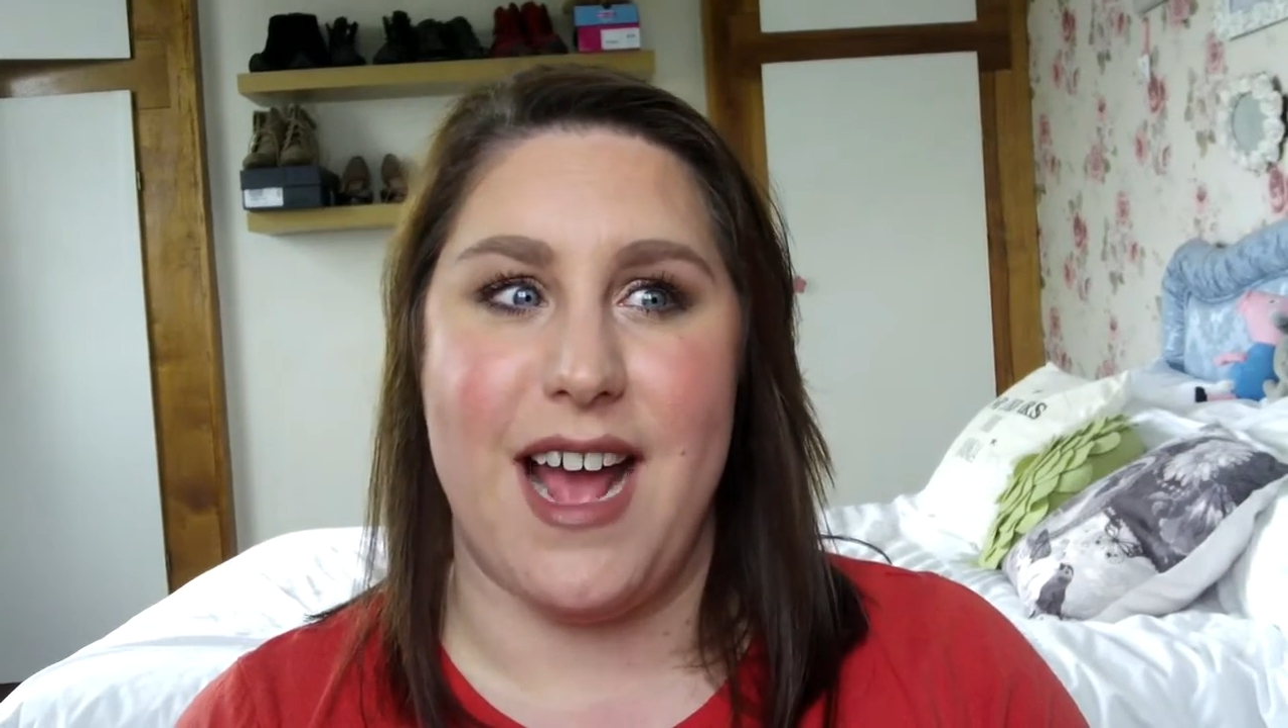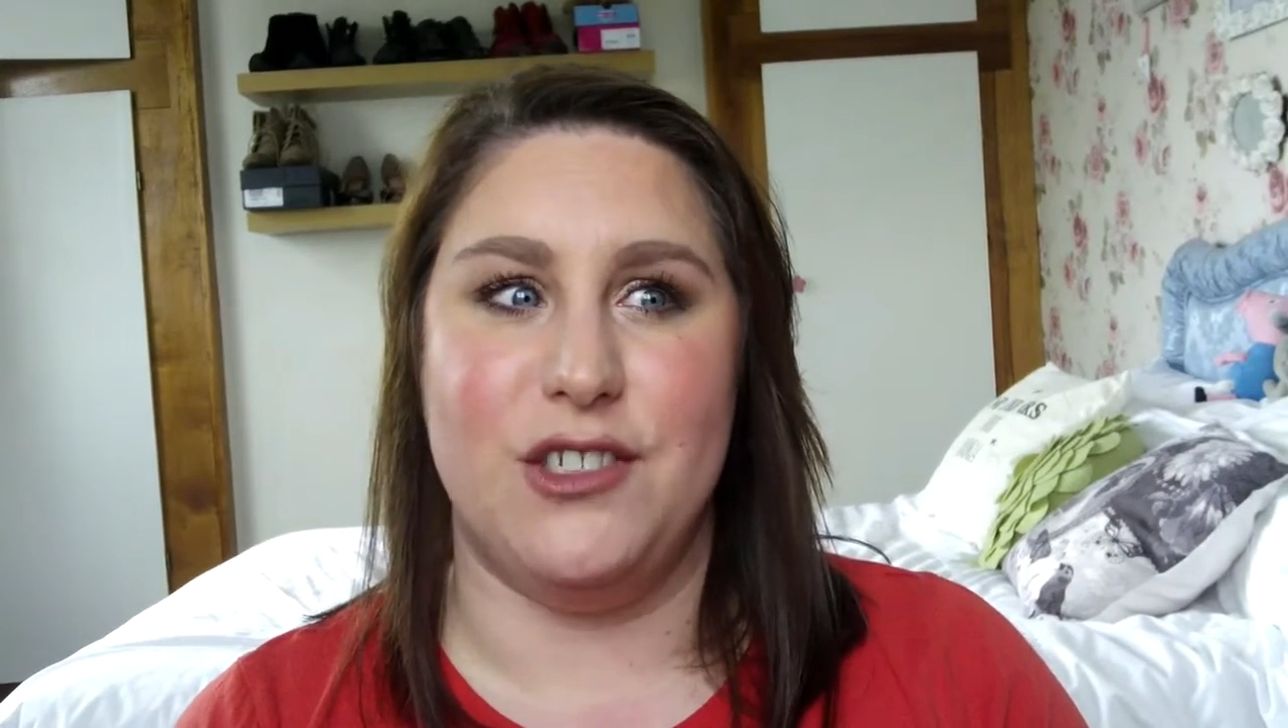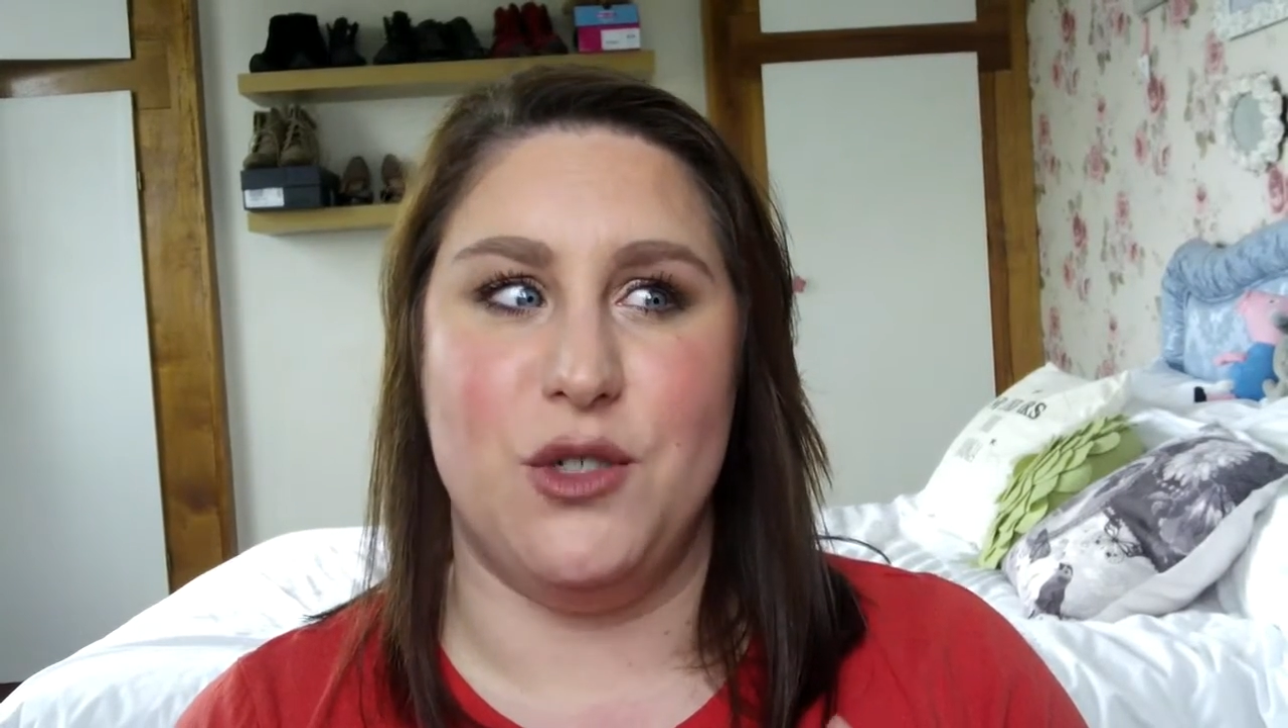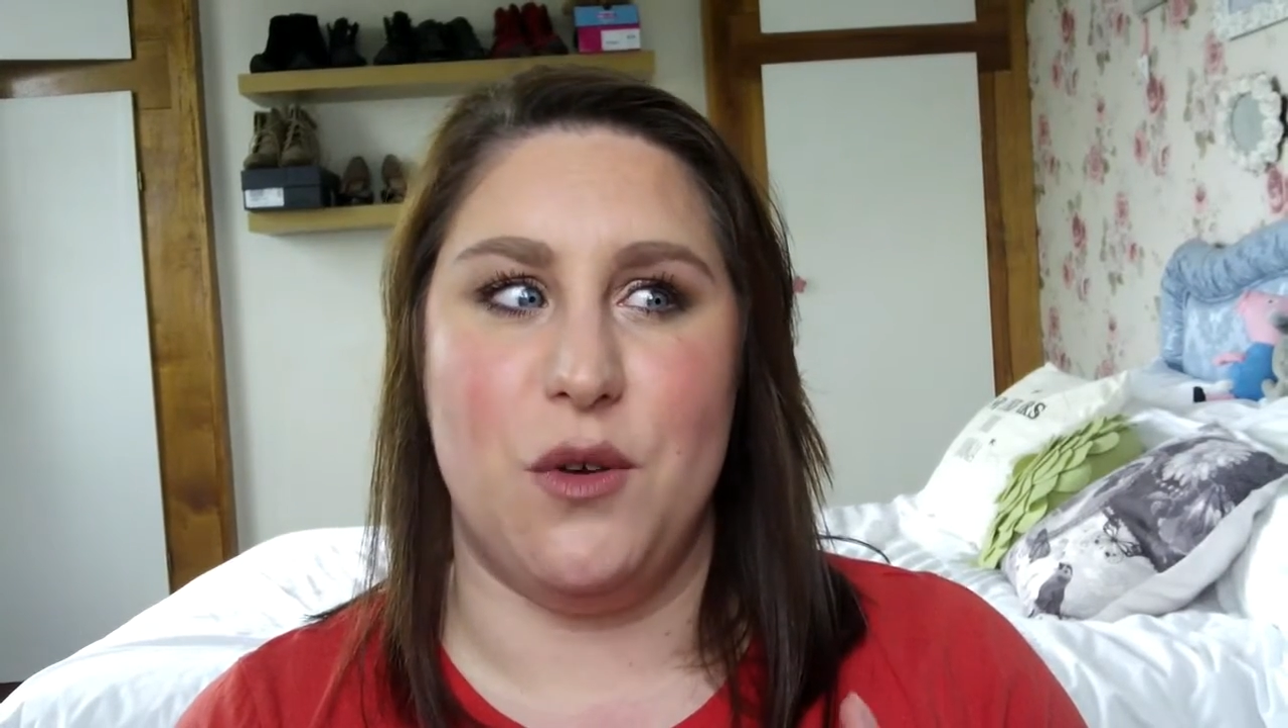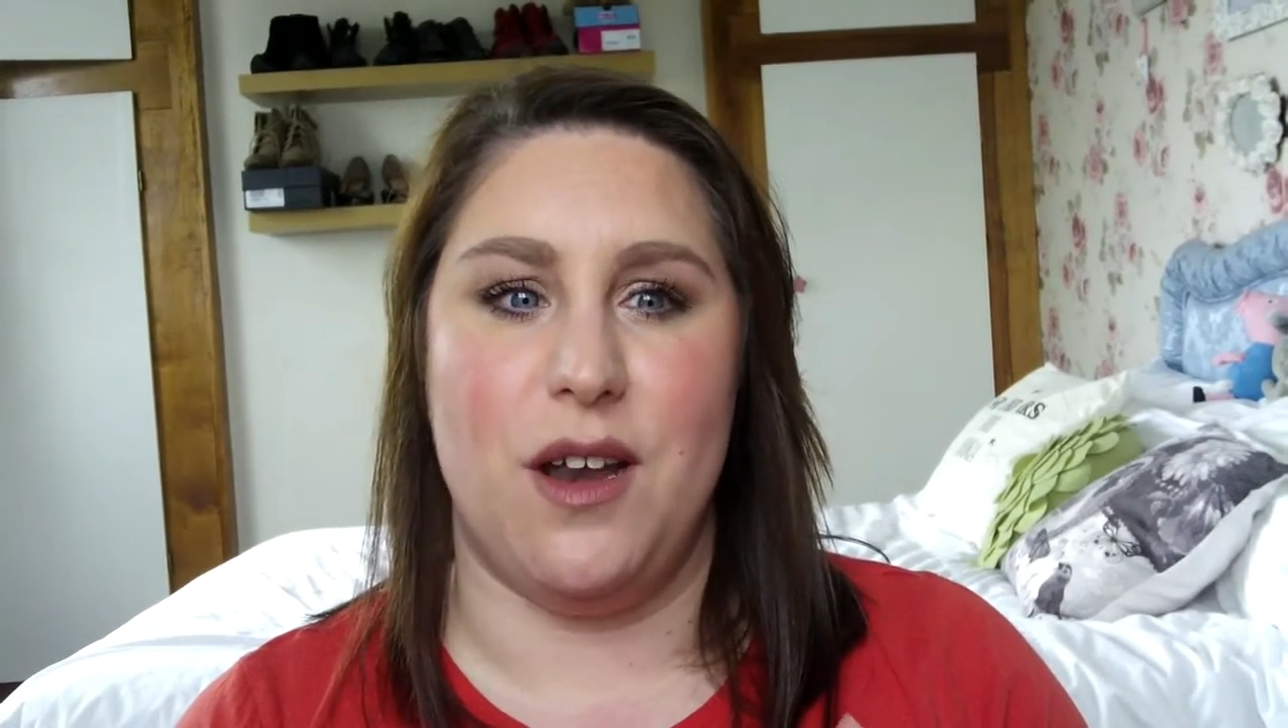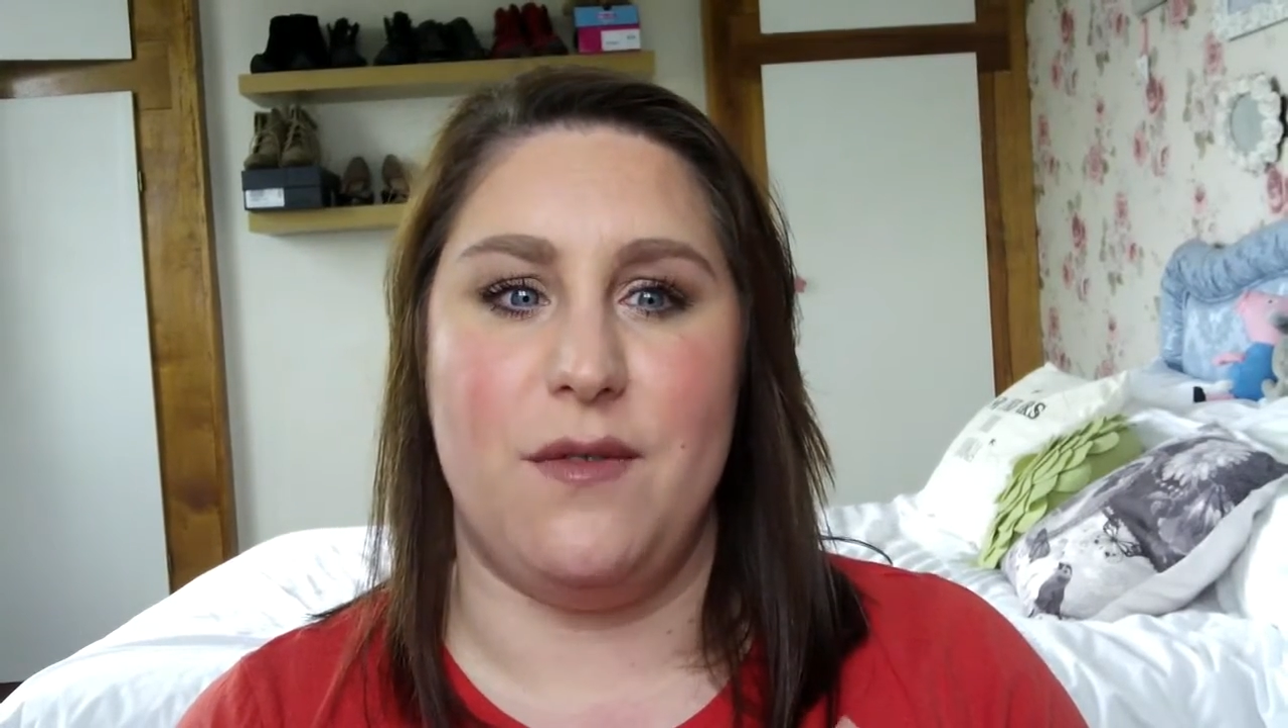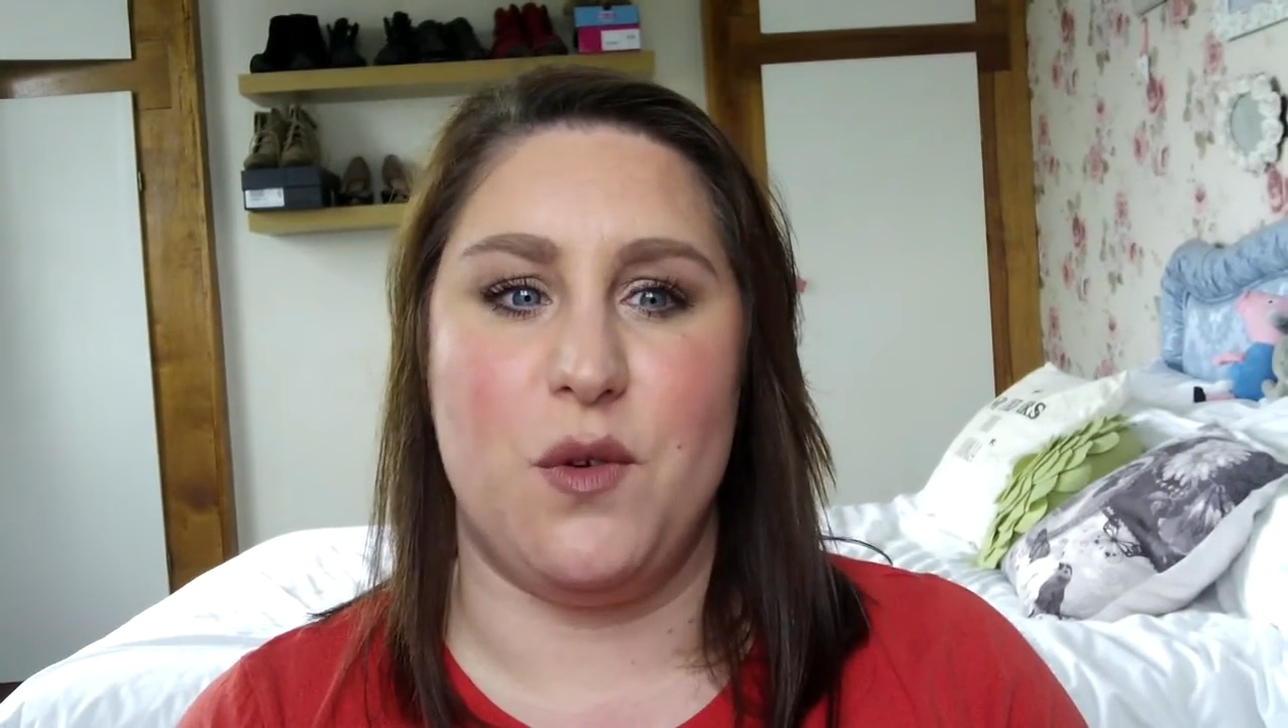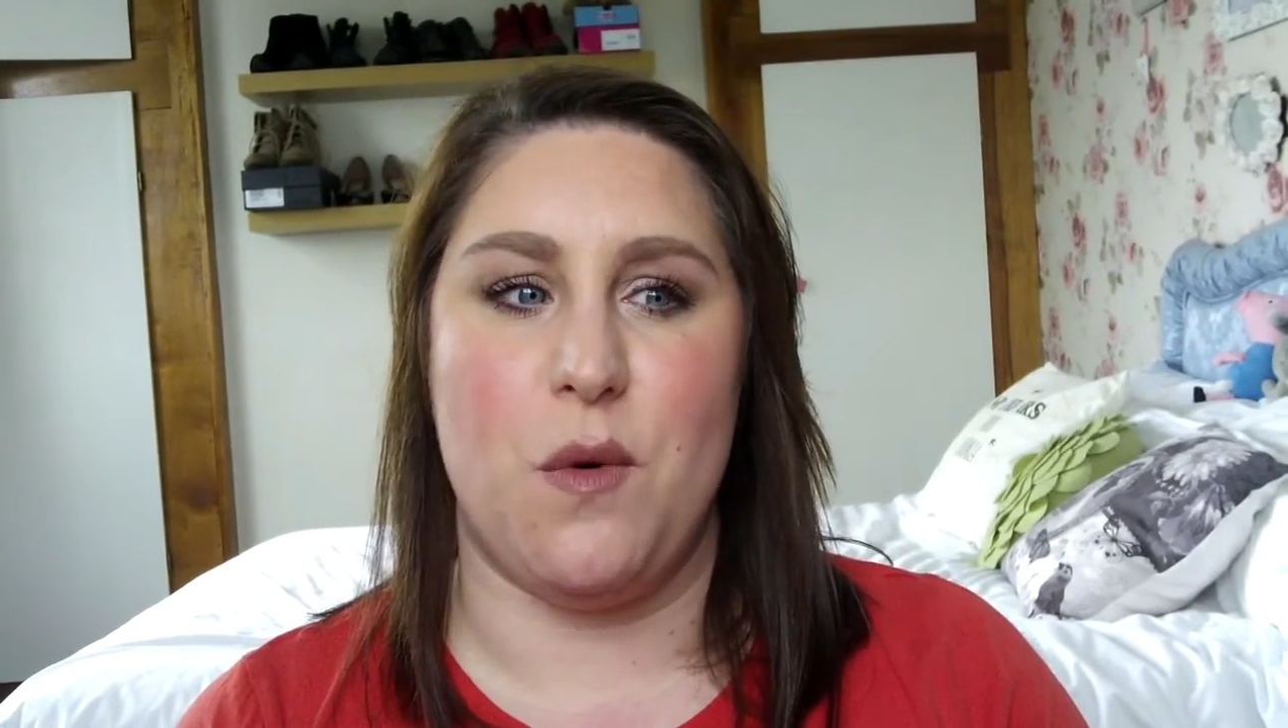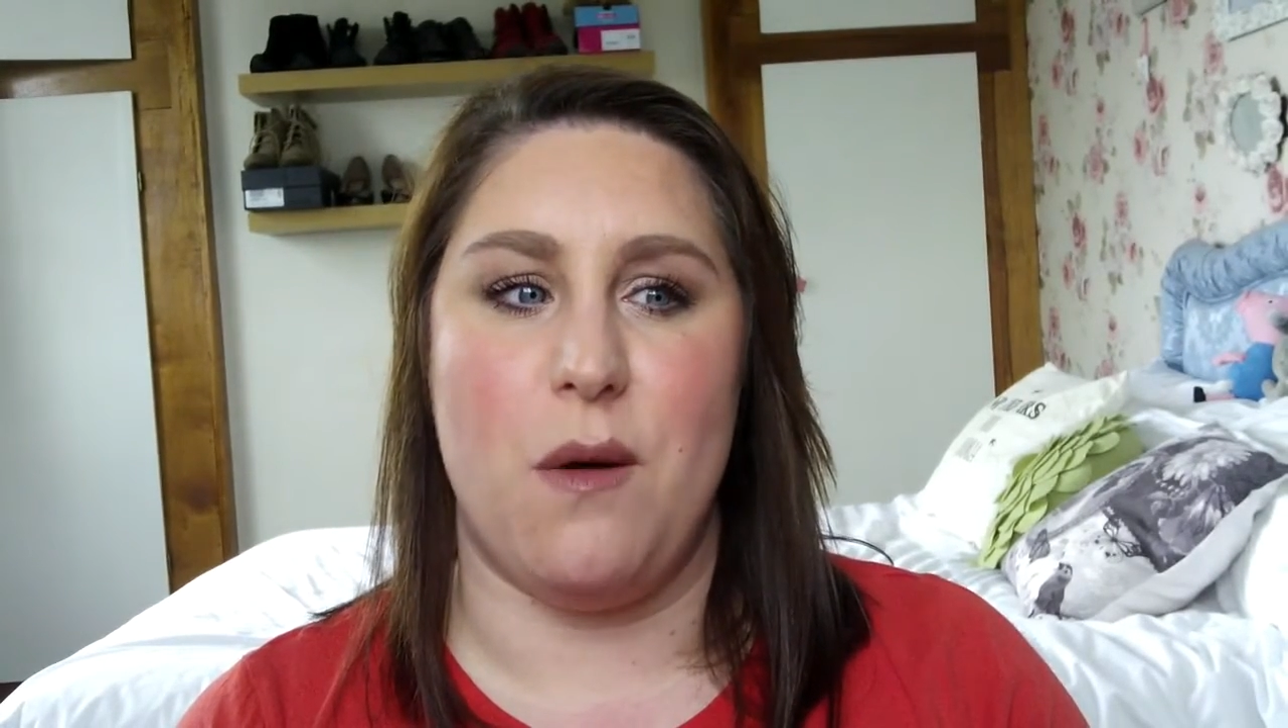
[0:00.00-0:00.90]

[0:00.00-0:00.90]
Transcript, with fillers: and your loved